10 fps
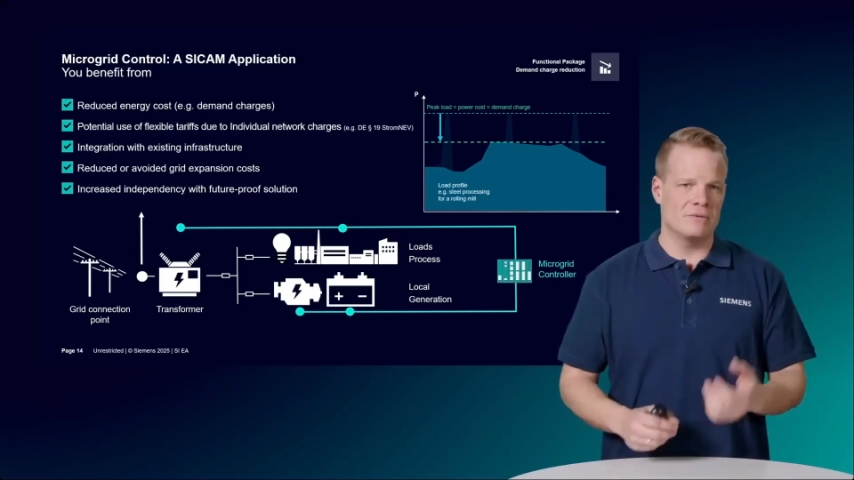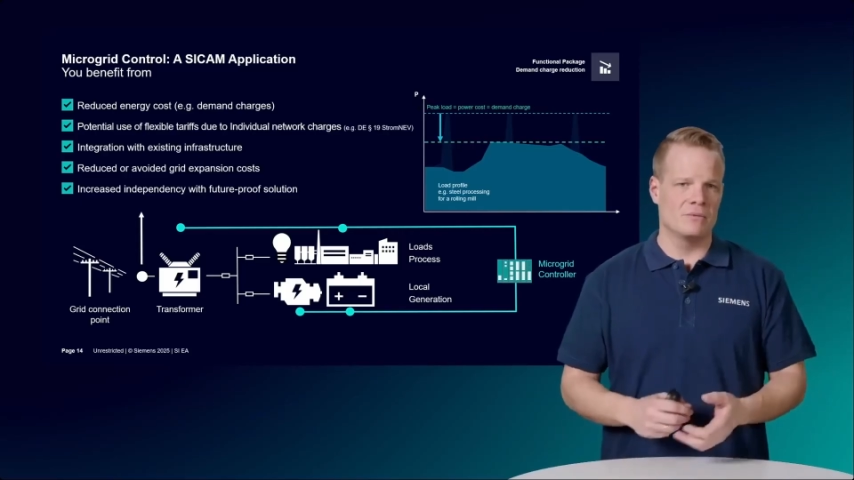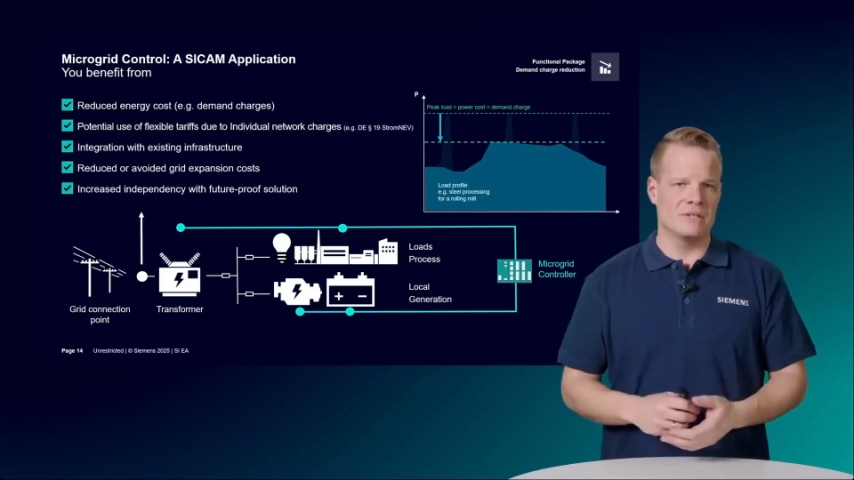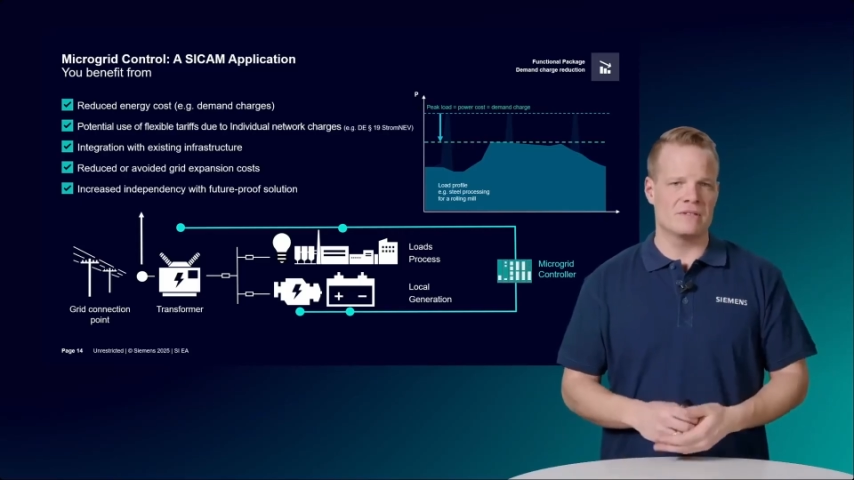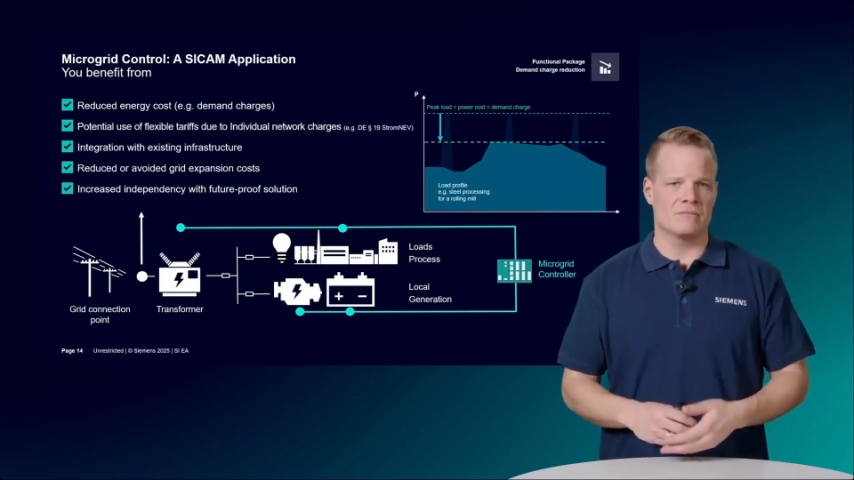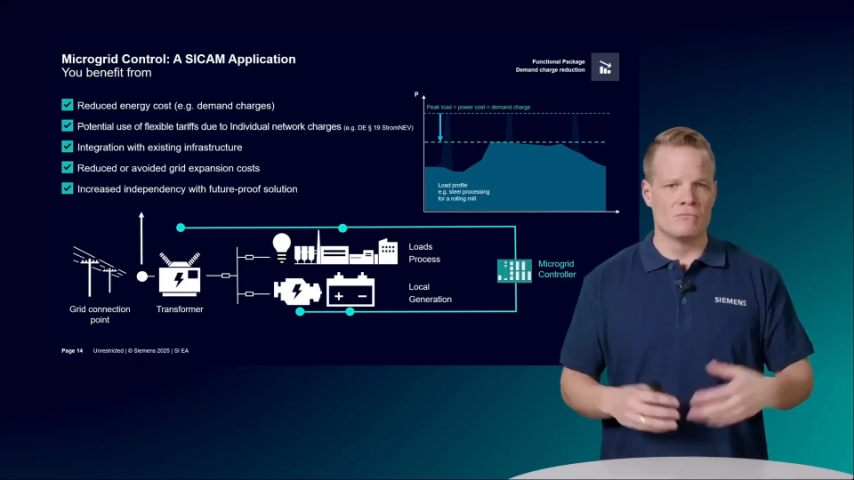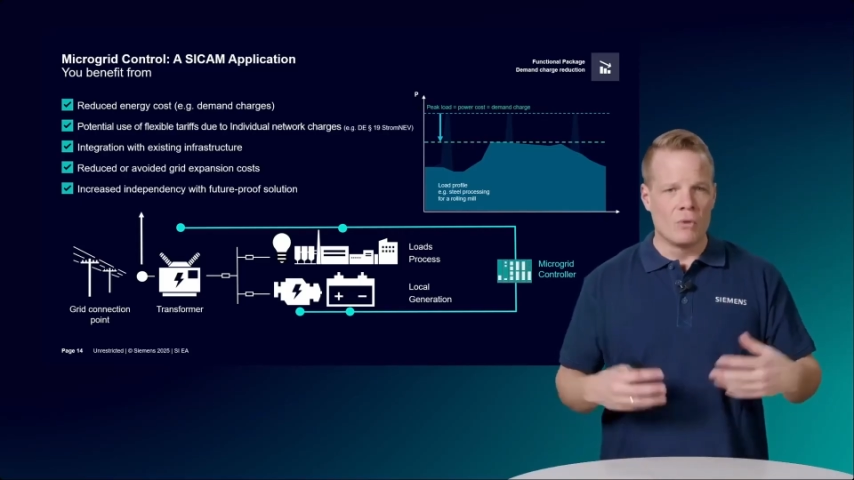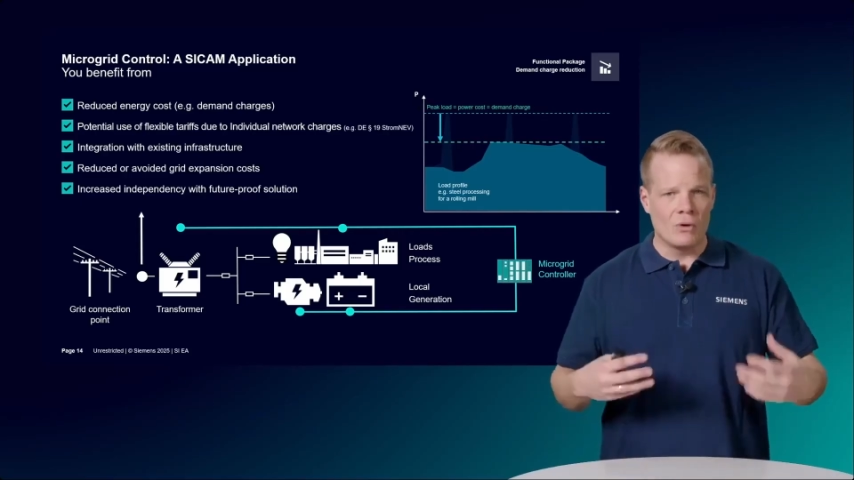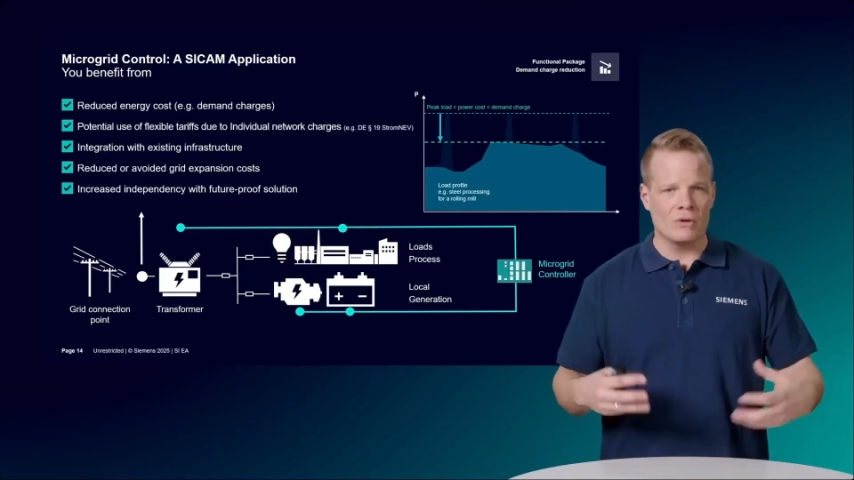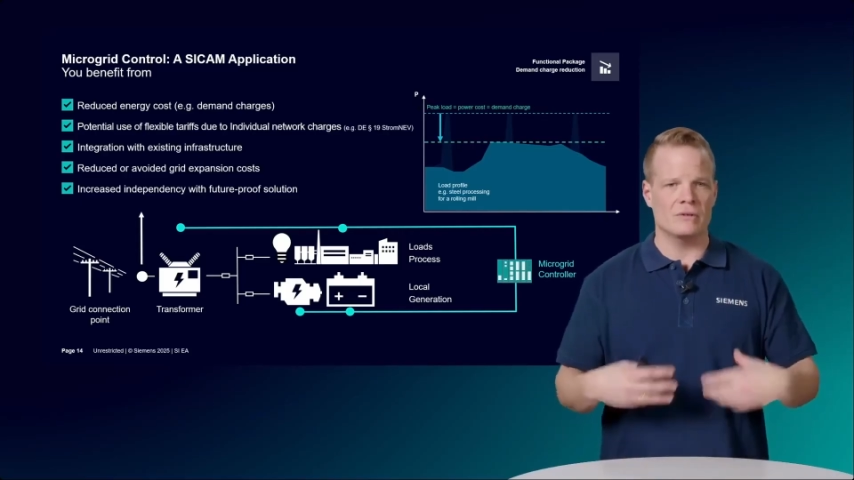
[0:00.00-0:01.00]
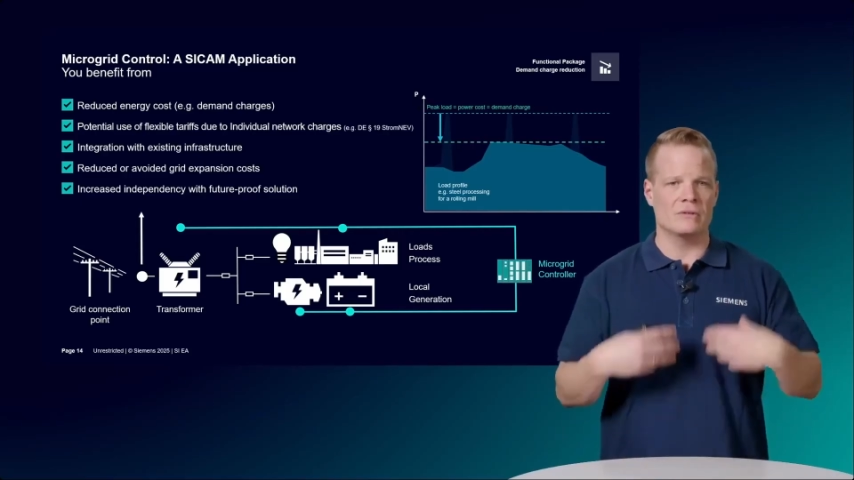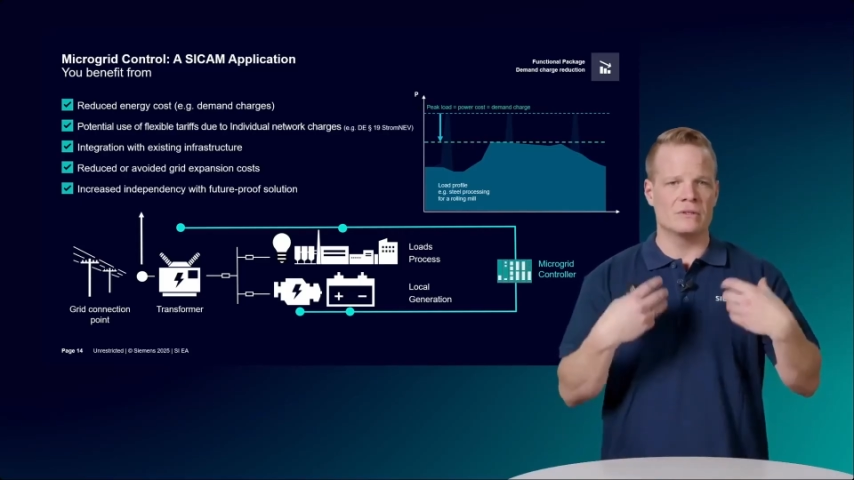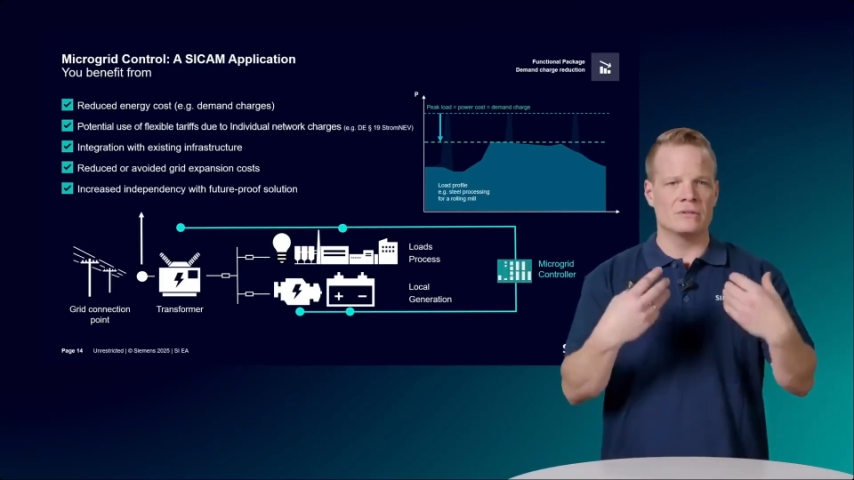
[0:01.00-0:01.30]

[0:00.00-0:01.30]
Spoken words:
with more or